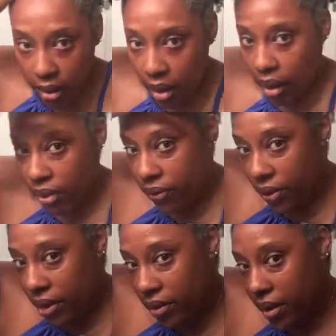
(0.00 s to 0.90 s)
Yeah, the
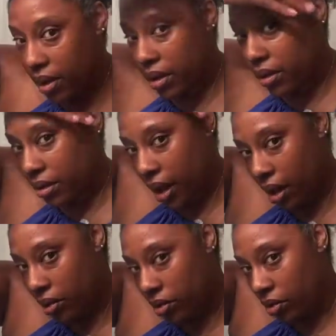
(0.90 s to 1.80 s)
front is good. I
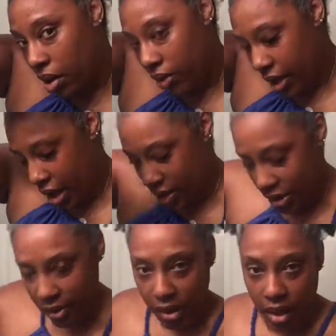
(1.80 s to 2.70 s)
don't do all the
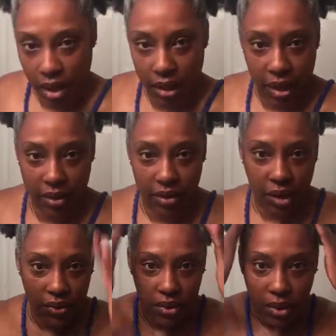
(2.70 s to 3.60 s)
edges and all of that
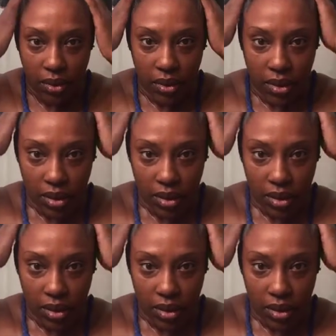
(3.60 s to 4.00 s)
stuff, so.